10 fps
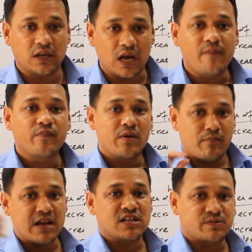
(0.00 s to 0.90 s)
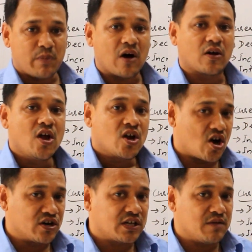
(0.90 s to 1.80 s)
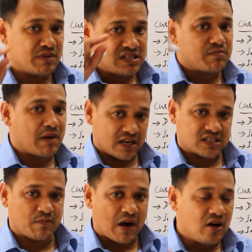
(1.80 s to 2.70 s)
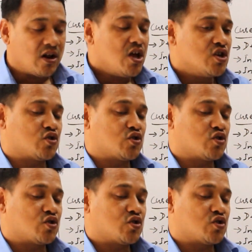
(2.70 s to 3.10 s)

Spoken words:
Yeah, minus power. Concave means minus power.